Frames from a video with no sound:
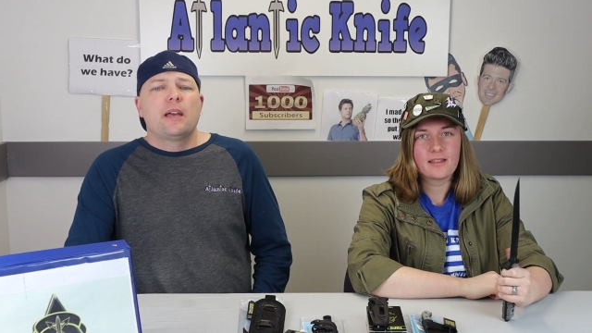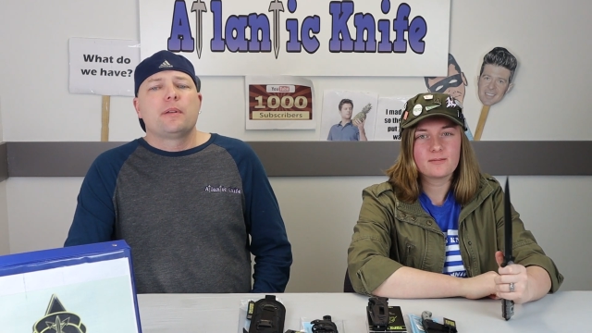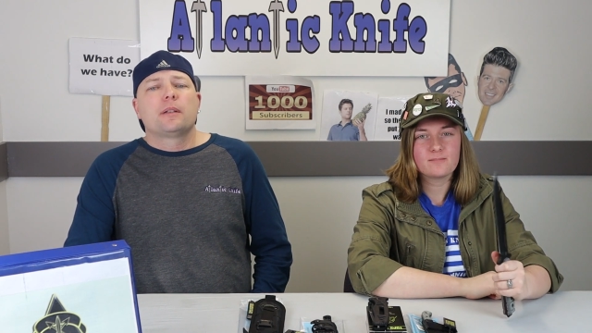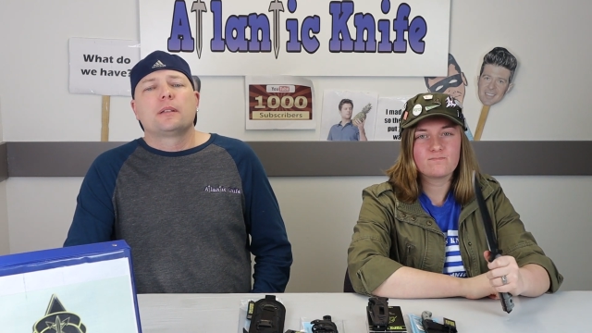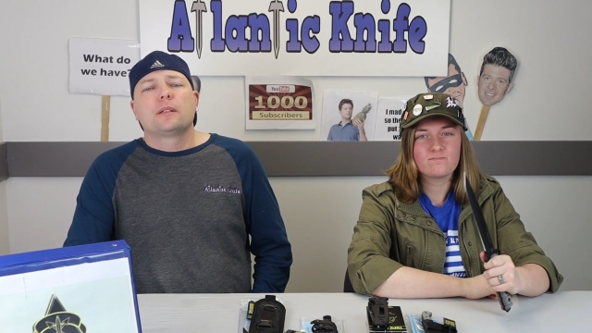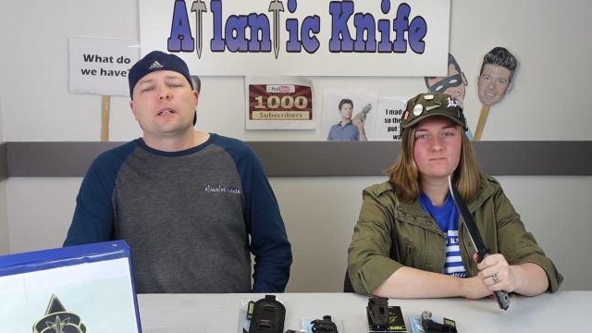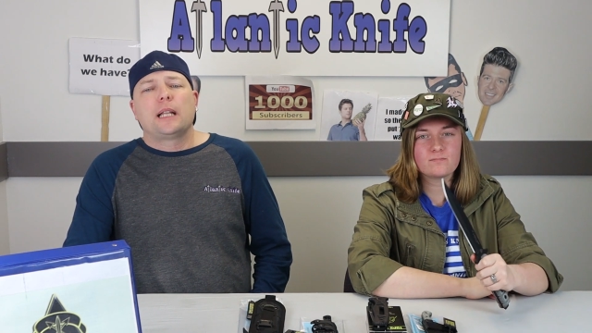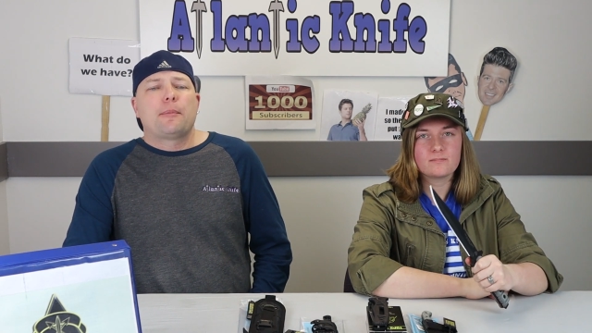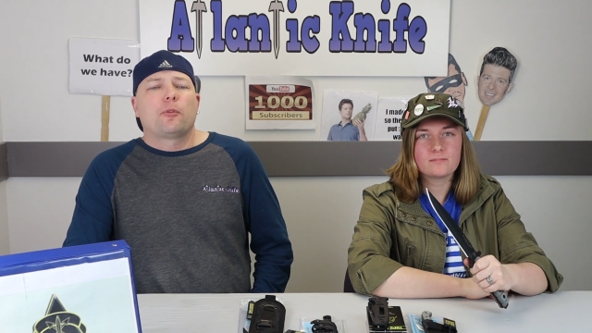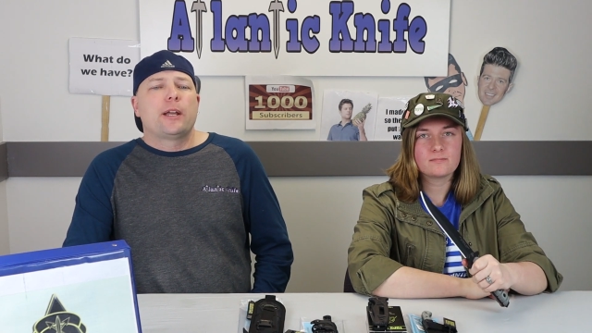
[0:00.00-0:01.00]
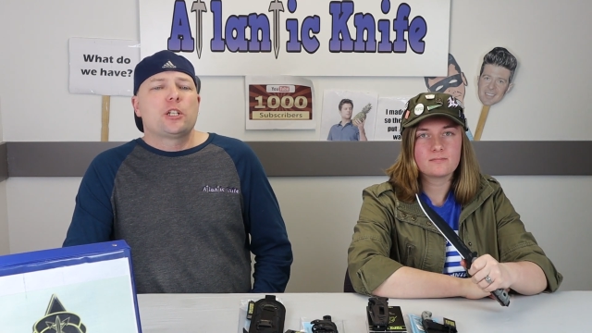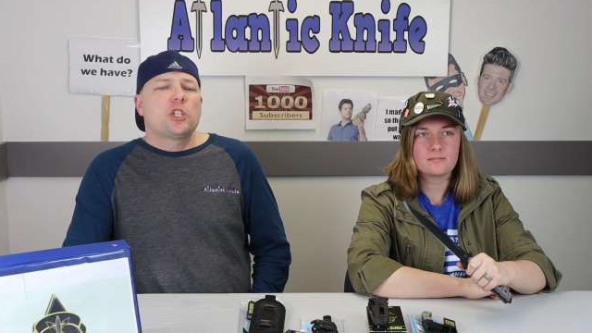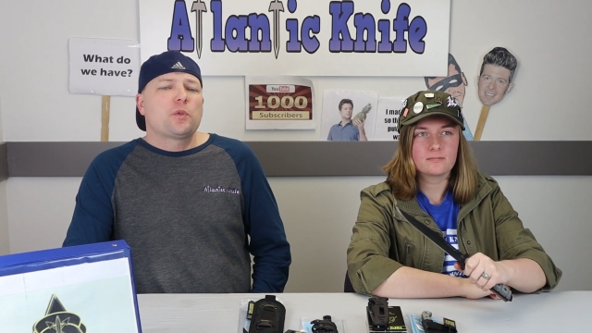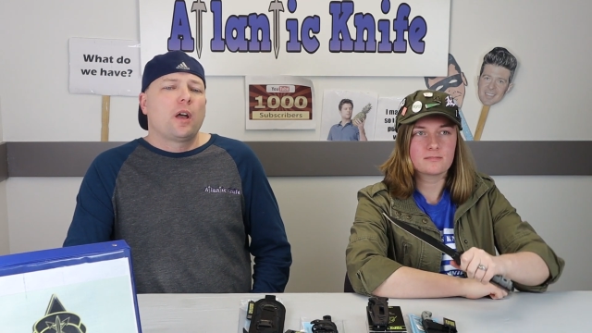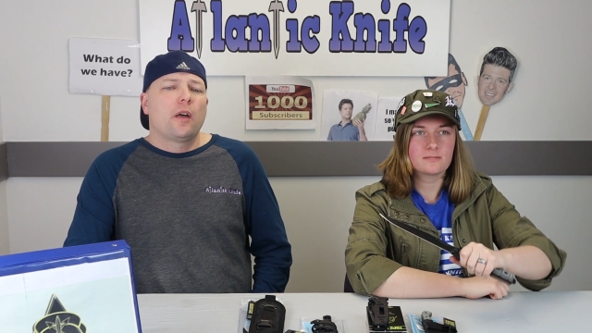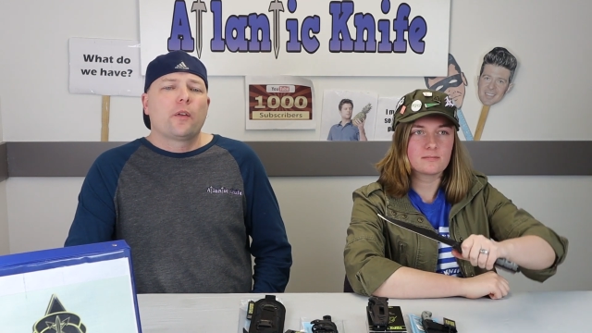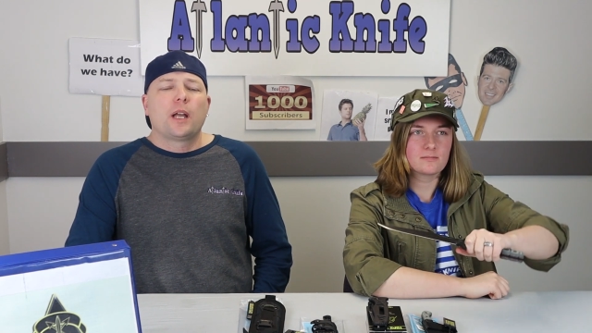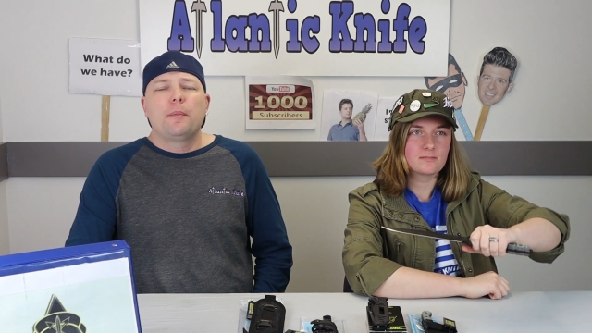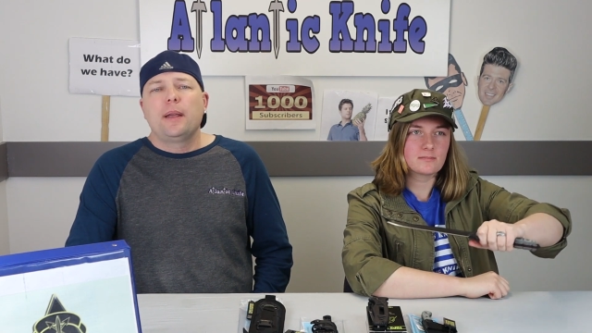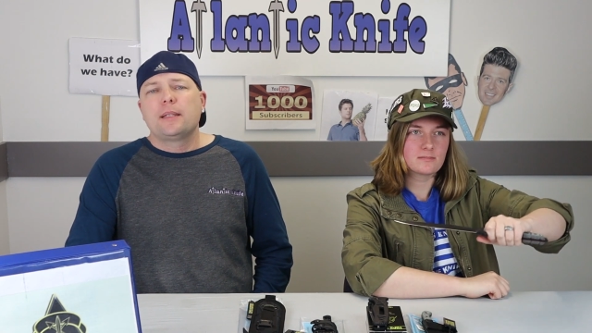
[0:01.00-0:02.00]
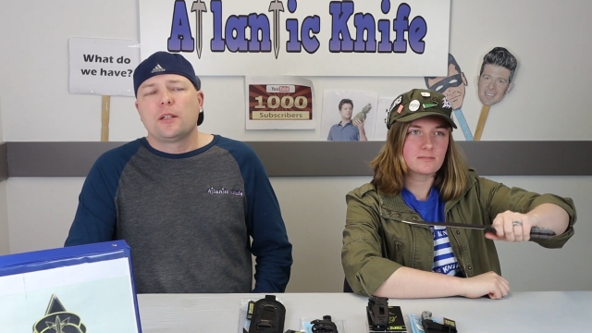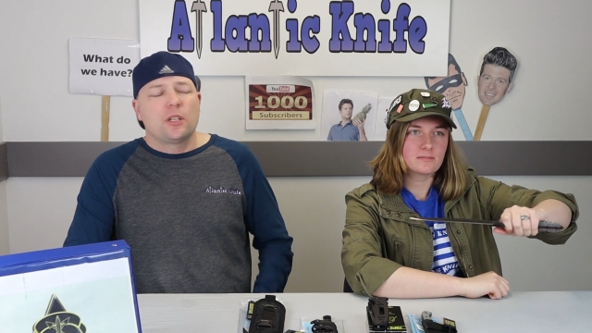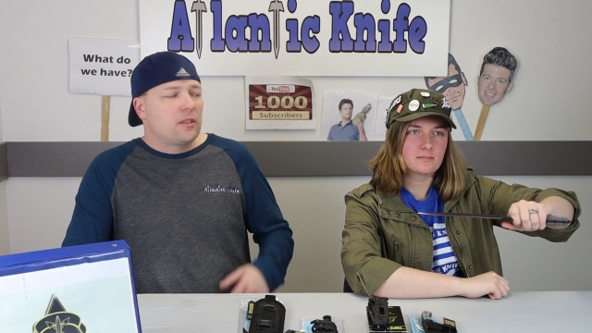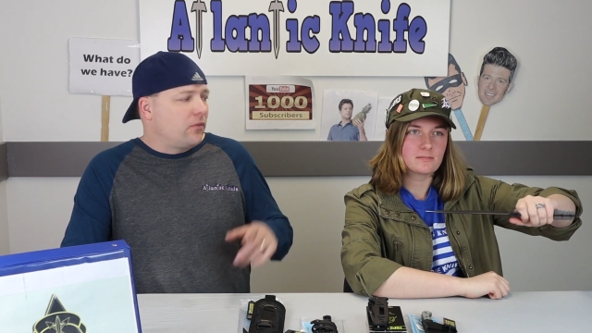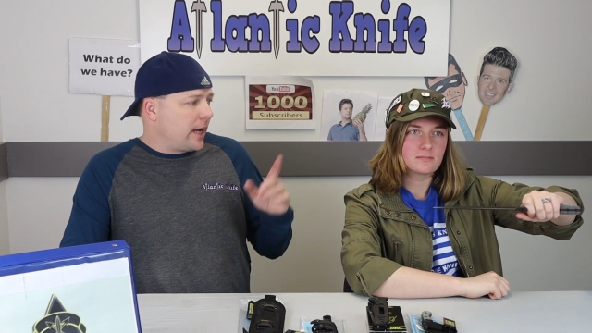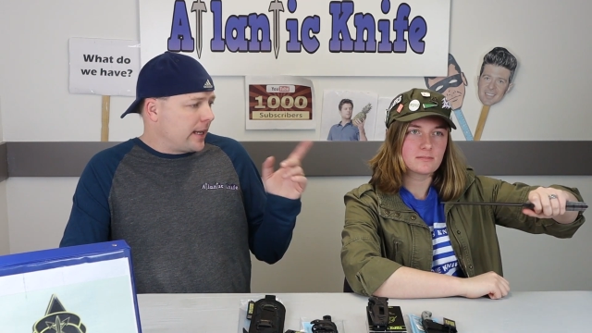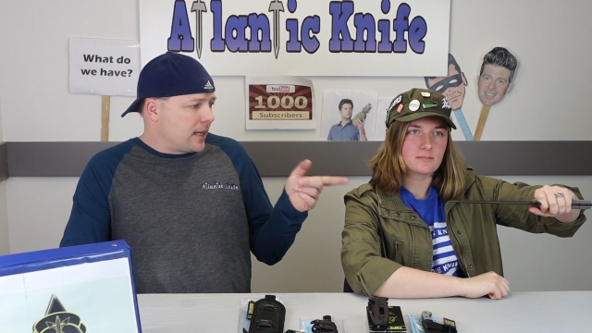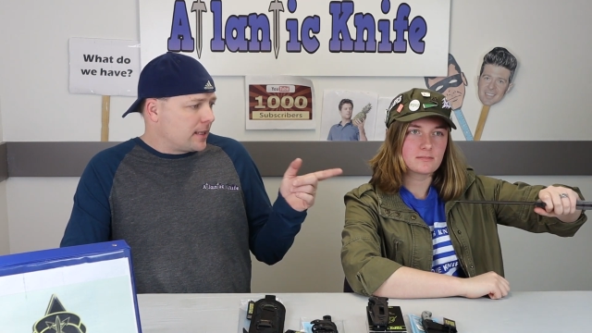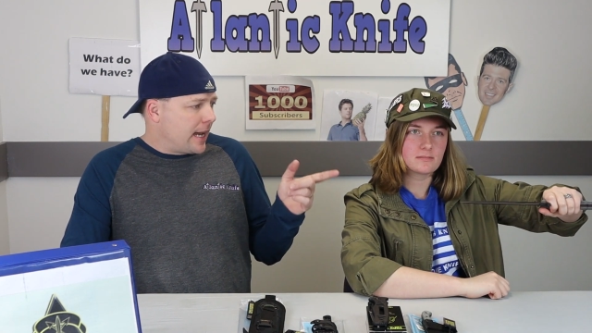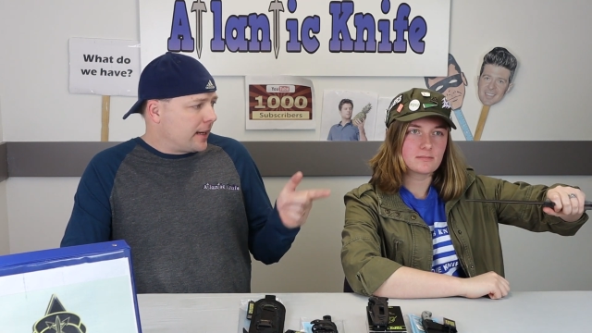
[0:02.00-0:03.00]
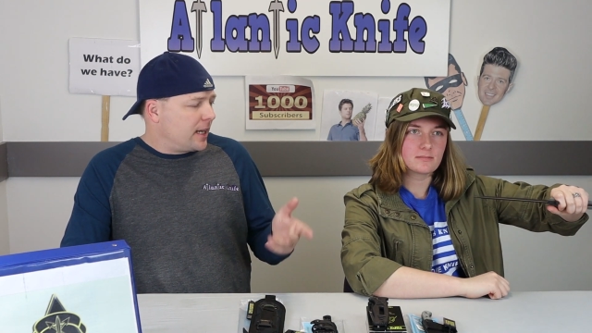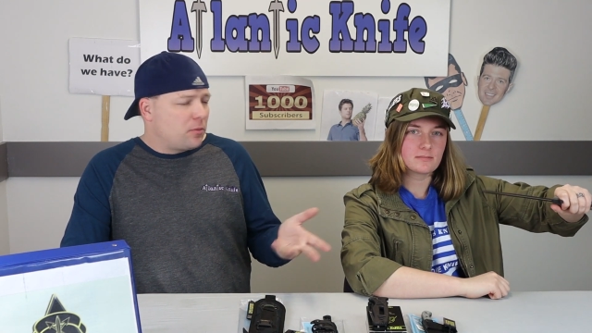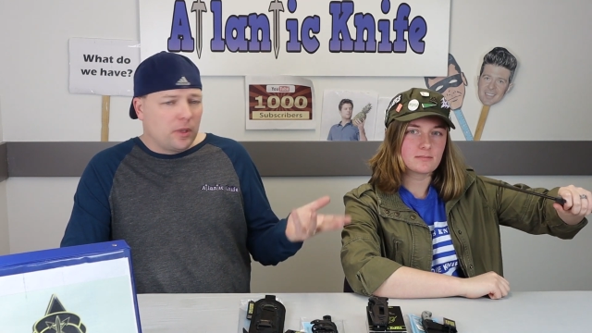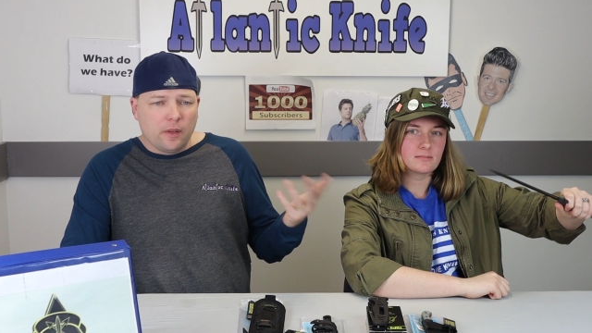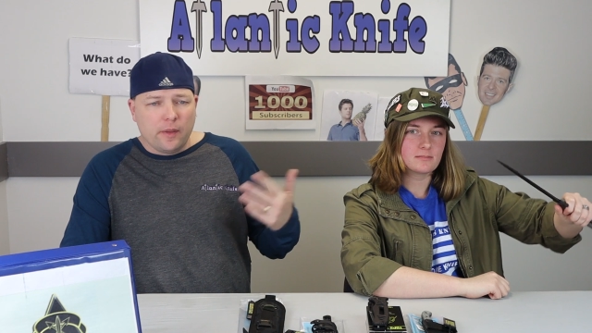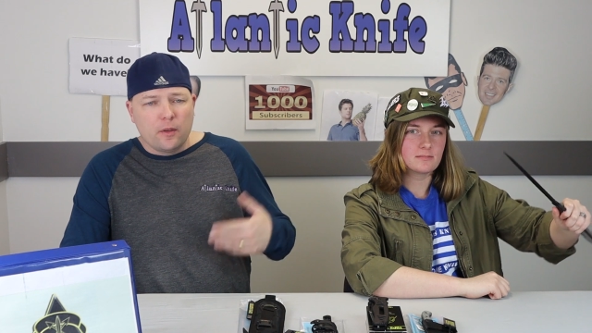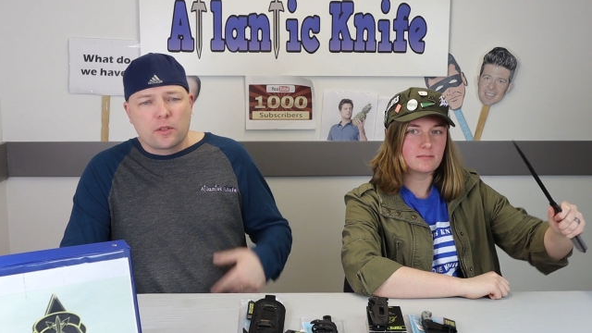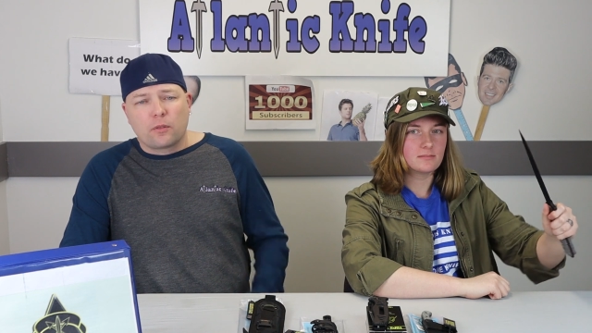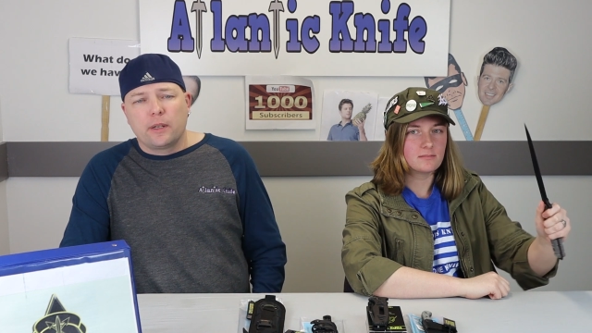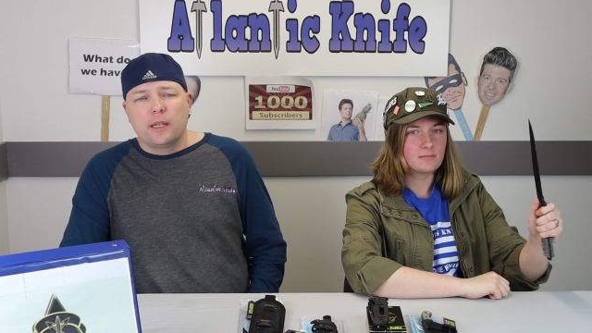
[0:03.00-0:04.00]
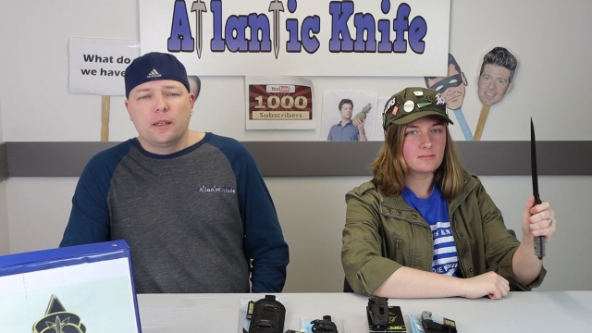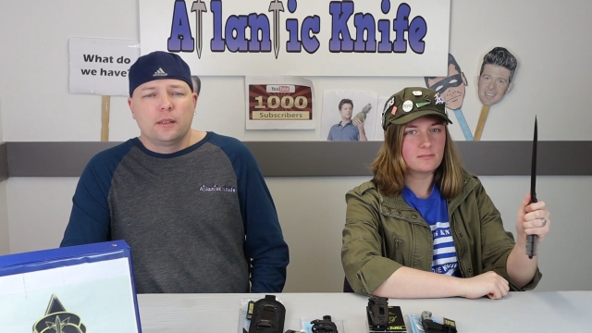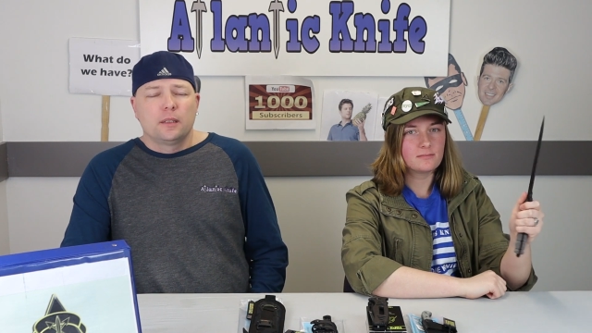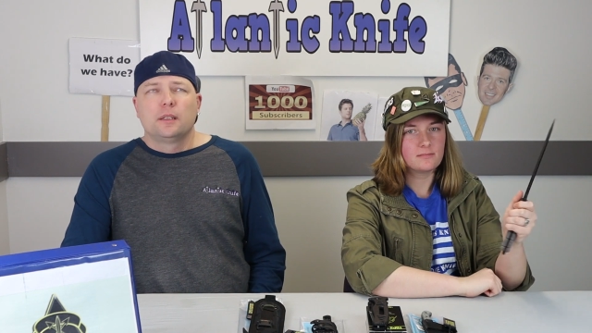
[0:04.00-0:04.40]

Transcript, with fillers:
Speaker 1: They have been collaborations with other companies, such as Viking Tactics. We did those three.